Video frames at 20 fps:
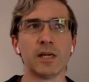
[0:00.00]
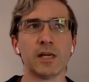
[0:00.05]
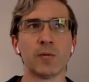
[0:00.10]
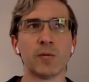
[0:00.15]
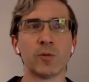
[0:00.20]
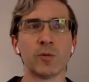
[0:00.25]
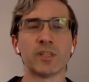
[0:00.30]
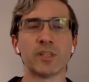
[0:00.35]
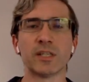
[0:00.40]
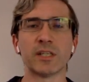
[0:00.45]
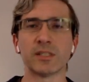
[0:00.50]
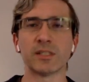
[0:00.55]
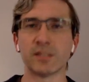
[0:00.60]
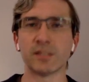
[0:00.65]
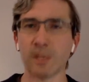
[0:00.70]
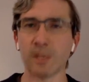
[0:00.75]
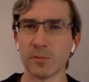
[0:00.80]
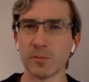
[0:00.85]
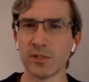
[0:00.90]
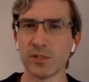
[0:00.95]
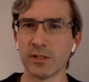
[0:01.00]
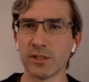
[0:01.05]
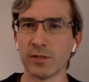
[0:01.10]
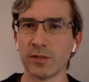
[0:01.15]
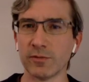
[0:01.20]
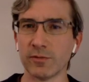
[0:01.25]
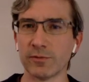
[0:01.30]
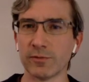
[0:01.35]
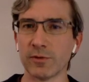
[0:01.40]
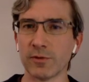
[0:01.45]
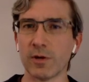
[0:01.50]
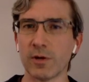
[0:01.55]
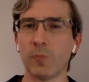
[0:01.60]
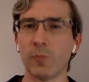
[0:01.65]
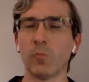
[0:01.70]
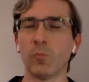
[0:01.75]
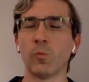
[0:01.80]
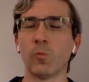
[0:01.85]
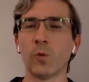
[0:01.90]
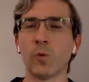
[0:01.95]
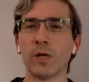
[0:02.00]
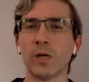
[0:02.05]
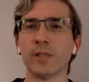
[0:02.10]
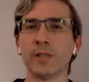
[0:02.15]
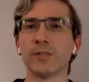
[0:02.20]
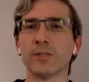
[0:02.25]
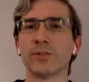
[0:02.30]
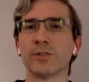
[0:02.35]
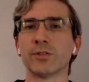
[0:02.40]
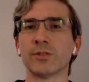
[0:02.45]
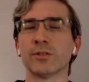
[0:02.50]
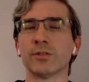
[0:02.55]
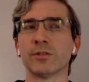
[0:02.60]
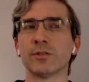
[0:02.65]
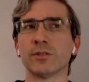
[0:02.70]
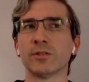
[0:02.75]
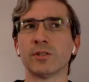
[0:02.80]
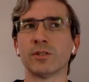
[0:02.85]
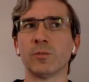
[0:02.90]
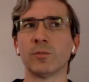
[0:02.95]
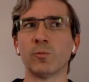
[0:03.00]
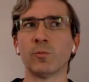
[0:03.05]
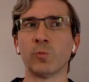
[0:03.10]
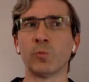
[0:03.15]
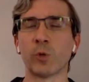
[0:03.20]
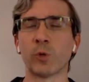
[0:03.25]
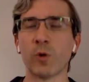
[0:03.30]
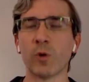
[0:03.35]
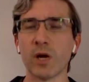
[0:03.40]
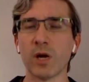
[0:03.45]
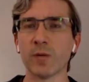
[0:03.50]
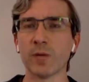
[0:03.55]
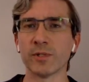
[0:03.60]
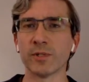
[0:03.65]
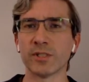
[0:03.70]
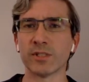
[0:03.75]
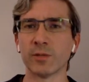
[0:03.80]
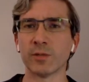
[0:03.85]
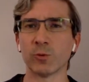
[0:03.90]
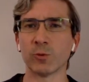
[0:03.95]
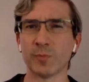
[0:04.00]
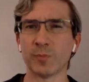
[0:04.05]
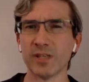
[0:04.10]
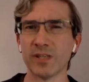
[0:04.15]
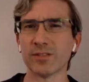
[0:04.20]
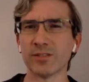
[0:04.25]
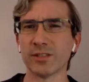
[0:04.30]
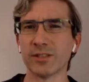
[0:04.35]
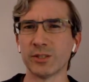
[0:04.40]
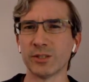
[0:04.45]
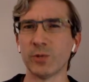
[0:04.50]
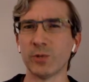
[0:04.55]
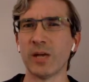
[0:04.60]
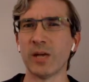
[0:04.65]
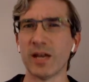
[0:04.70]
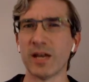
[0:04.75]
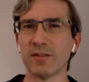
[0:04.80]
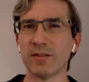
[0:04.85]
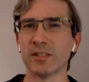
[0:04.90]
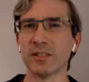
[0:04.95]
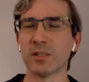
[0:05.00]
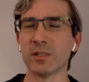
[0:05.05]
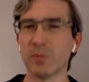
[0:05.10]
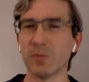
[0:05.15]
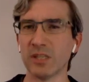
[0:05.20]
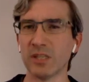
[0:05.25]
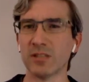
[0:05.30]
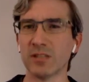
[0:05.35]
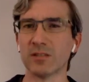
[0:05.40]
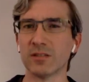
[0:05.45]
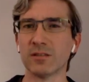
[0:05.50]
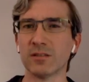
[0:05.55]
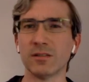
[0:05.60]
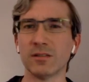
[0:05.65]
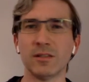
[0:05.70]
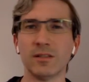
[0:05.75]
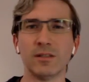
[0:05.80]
And what that exempted you from was some requirements that were basically too heavy to meet